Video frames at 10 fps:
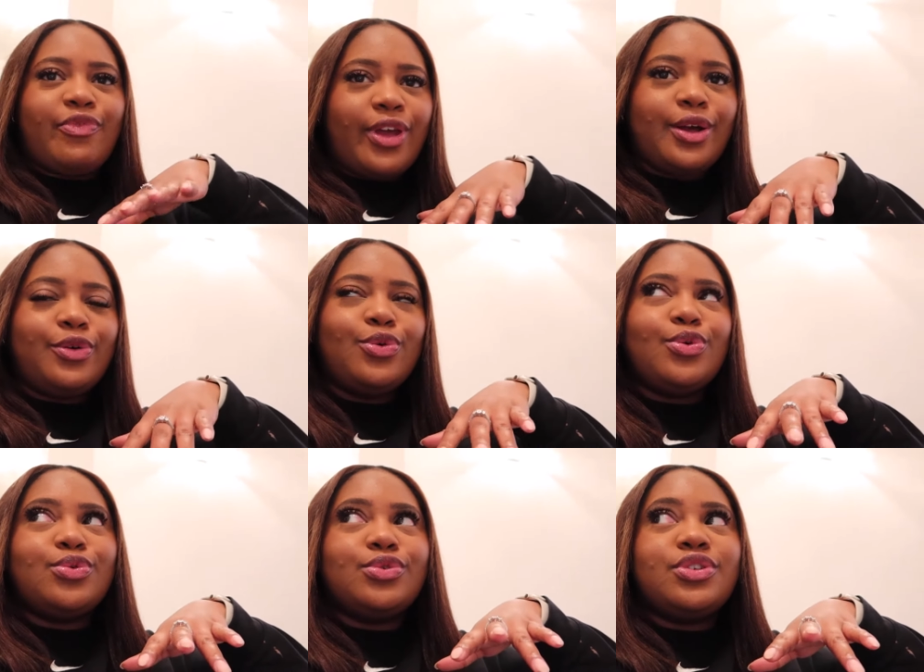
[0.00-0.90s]
thing
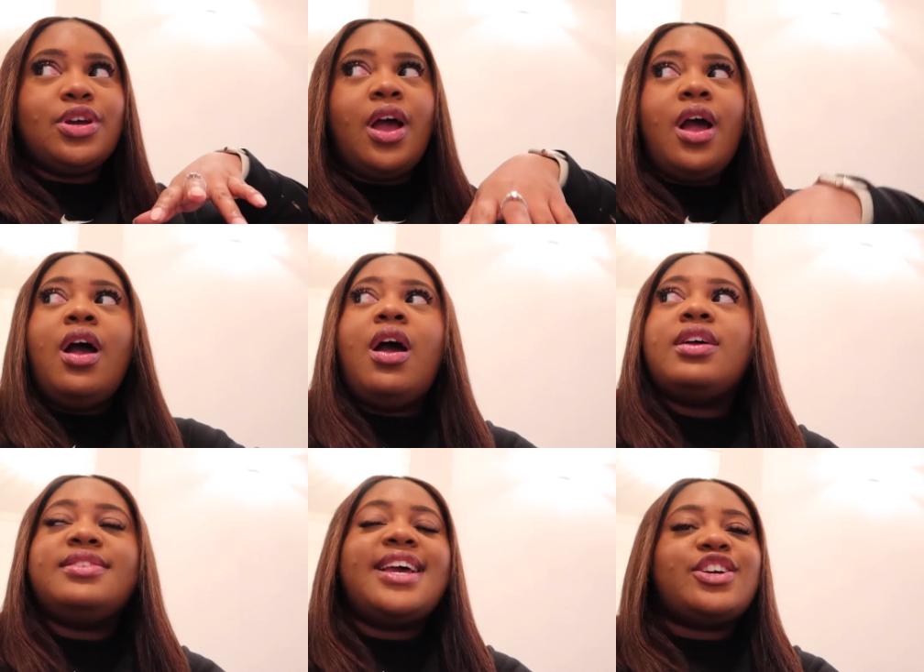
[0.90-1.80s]
called
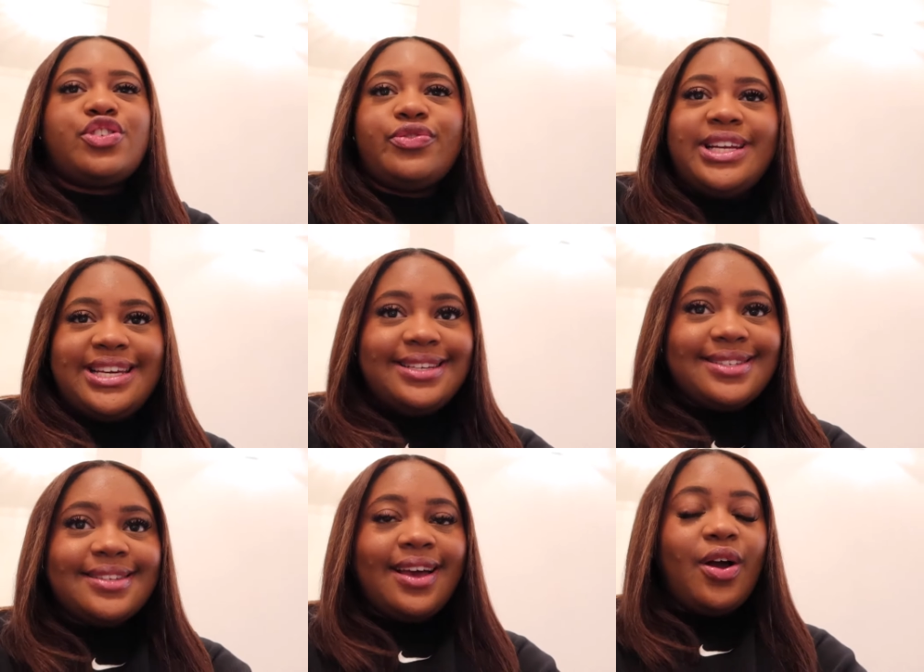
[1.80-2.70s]
texture
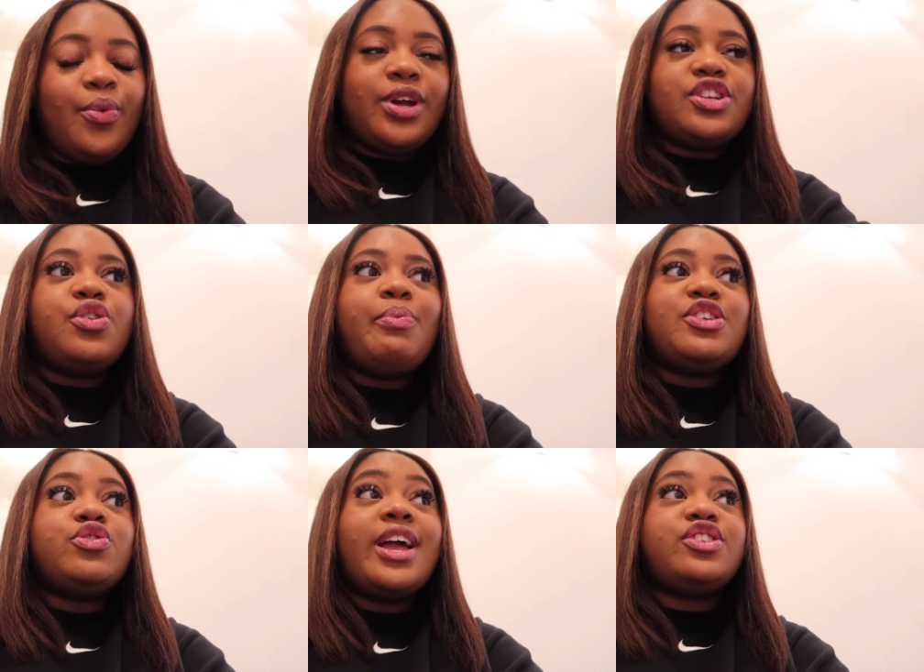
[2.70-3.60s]
release, which
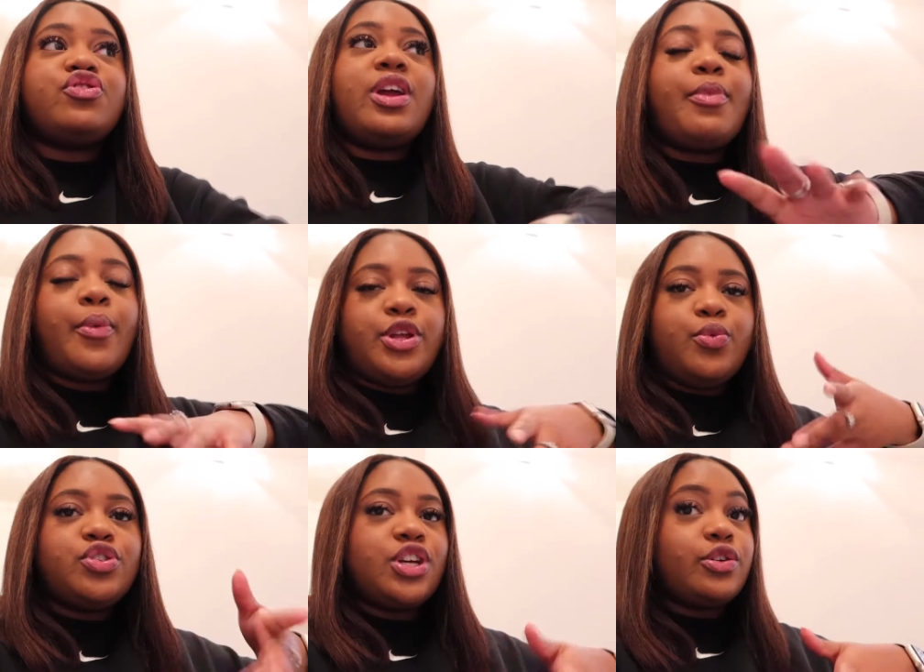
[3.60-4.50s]
makes your hair straight, but when you
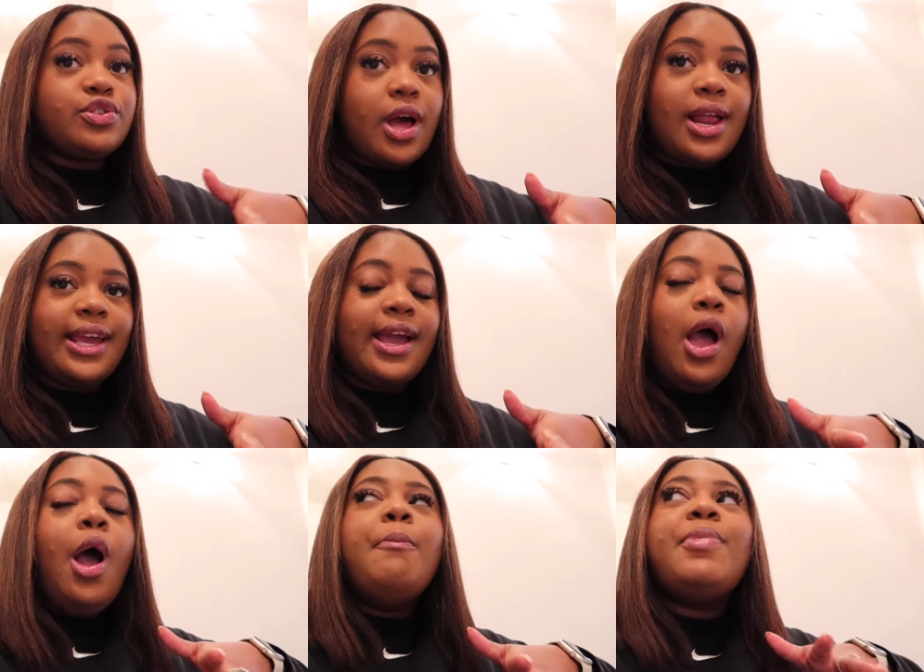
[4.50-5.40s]
wash it, it goes curly.
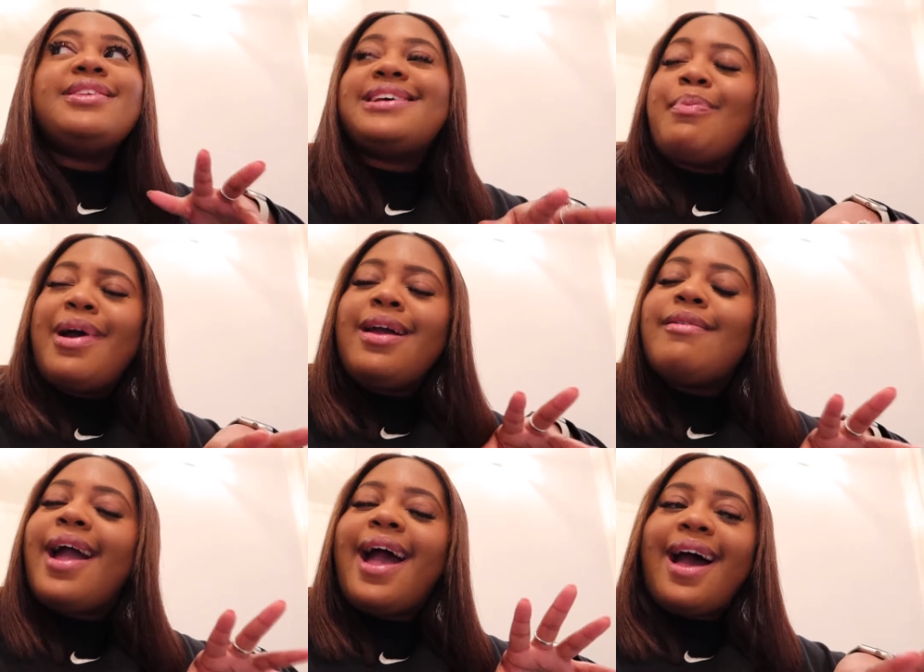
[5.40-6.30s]
But the type of
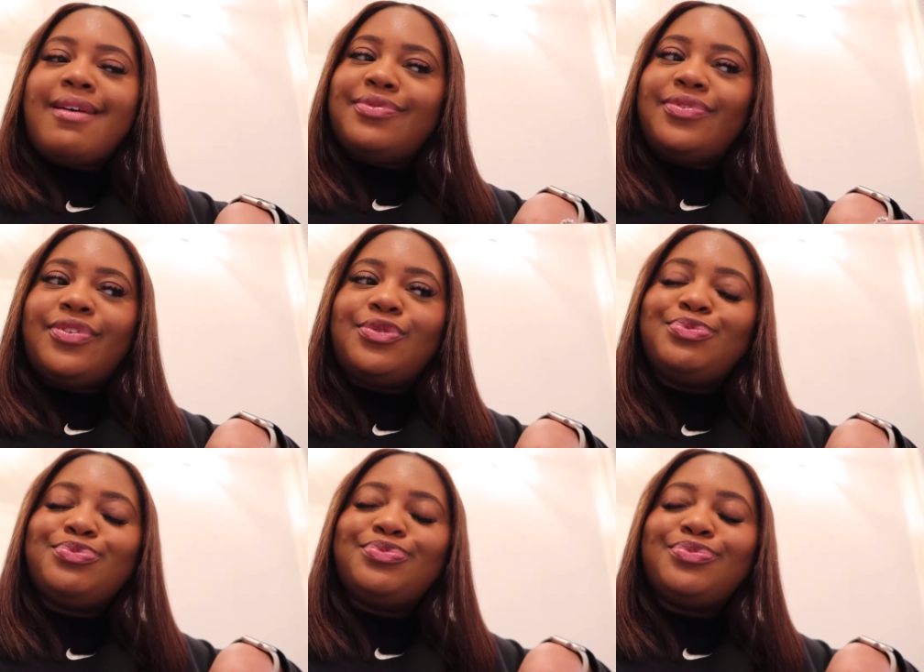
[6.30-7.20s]
hair I have
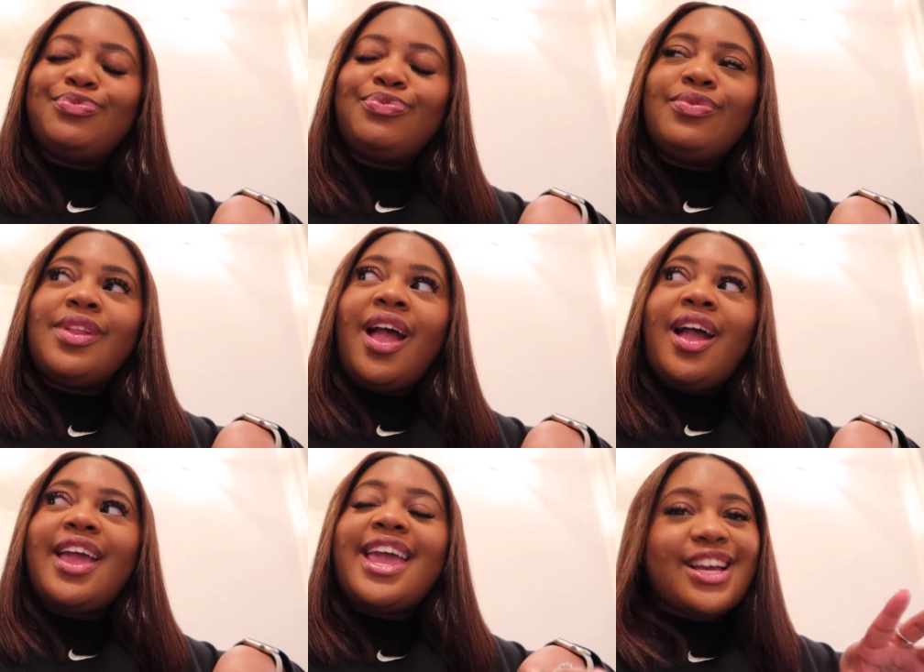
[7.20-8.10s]

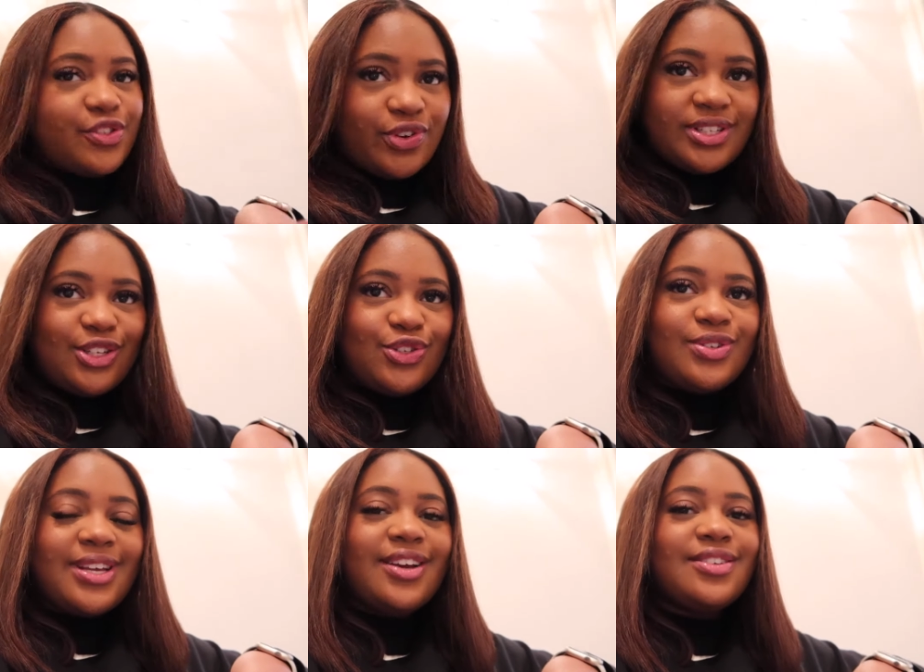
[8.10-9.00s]
it gets frizzy in
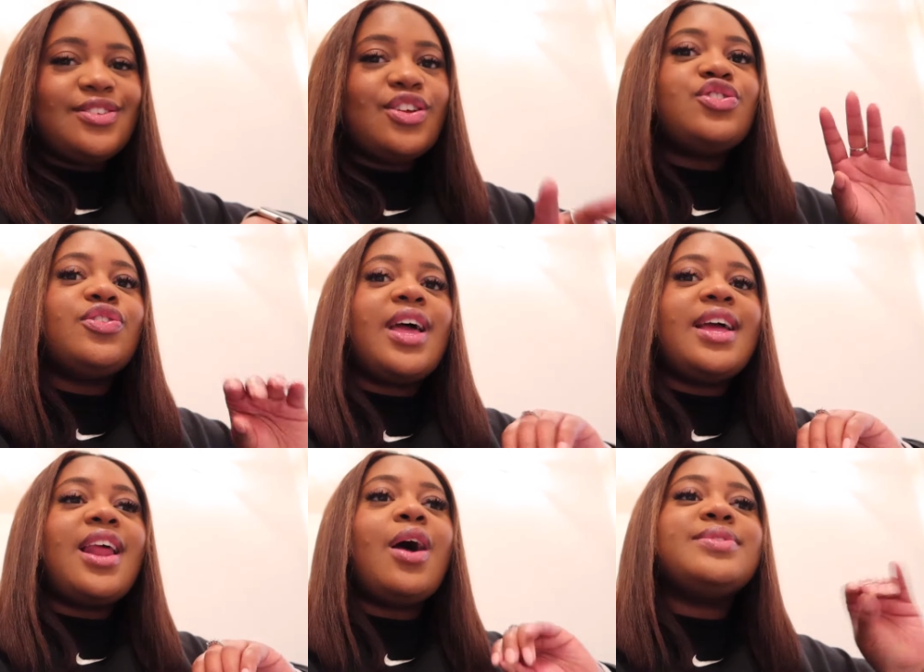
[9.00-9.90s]
two seconds so
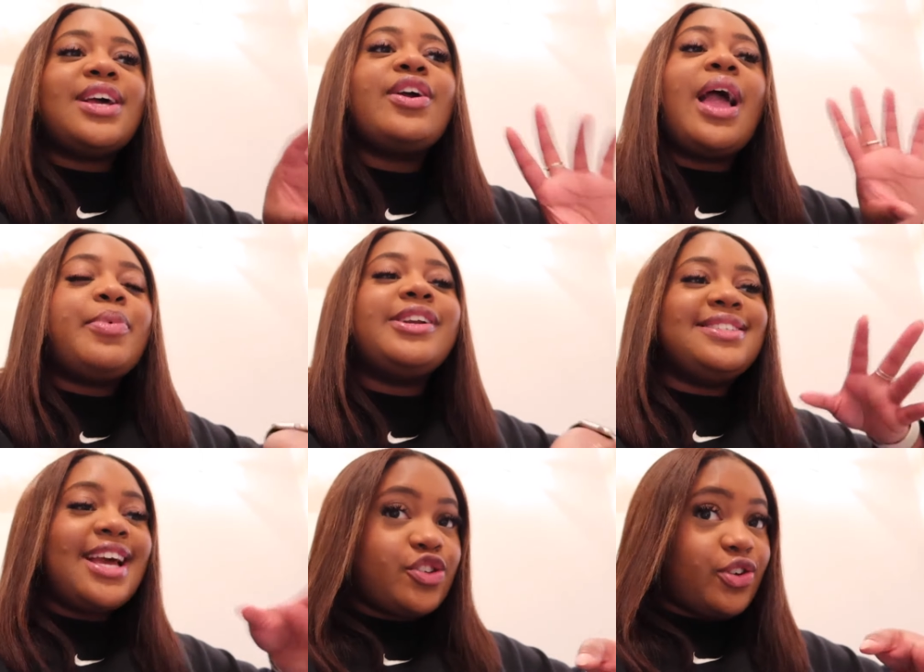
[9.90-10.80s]
then i was like okay i'm going
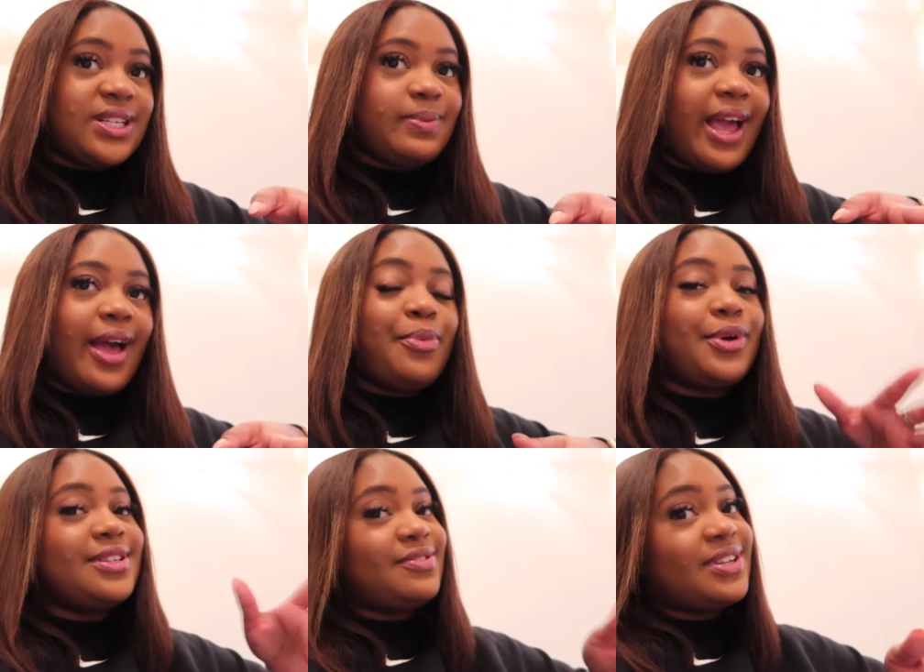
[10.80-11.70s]
to texturize my hair
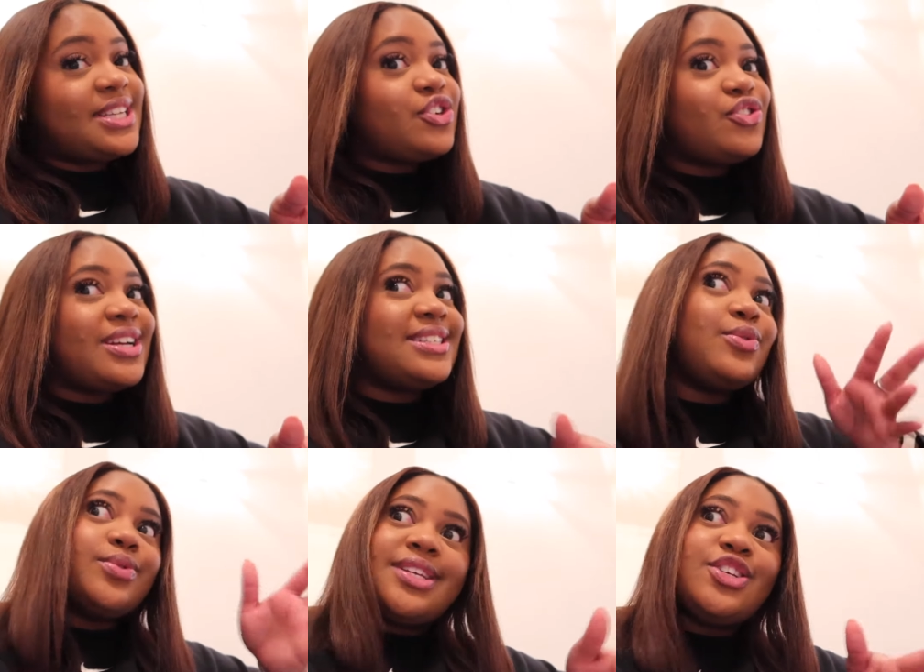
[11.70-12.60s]
because if i texturize
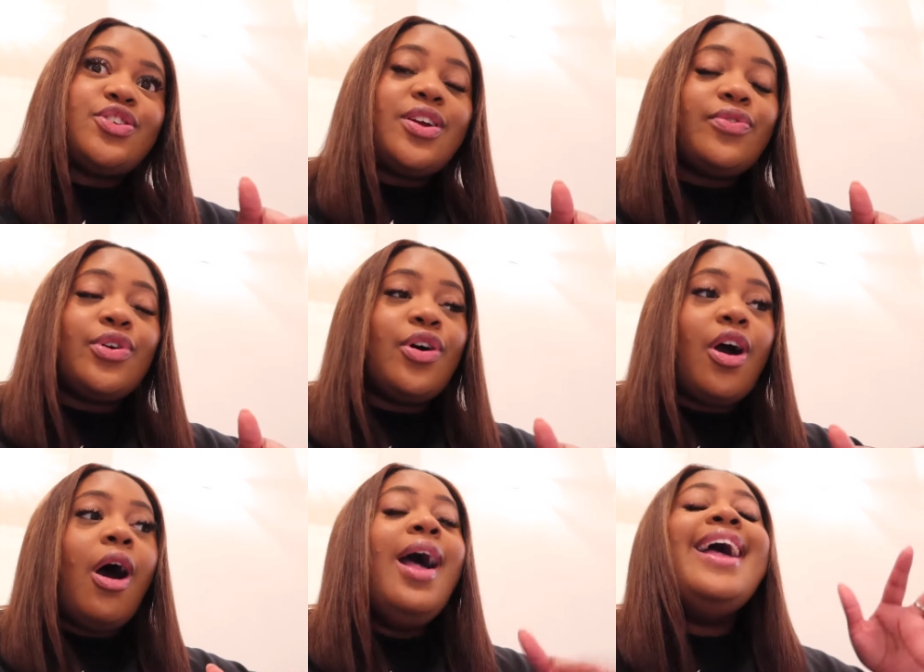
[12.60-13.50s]
it will stay straight for longer